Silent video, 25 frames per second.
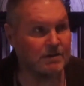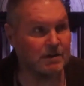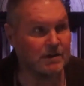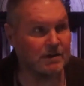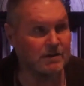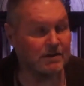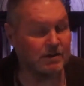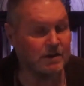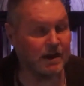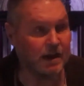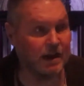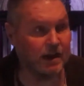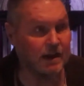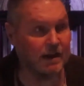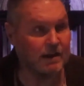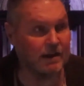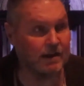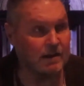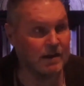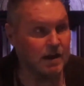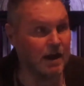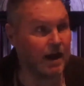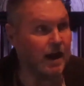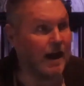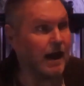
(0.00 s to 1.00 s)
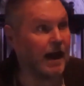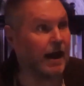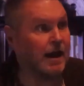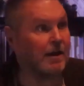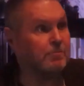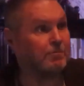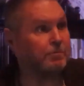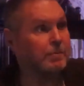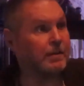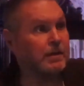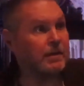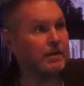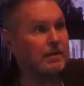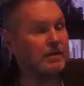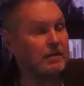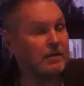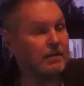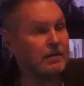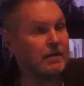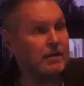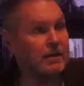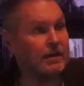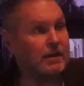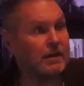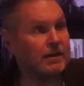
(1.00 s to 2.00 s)
Who do you think's got it? I
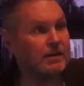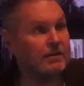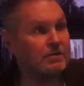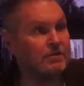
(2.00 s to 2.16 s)
bet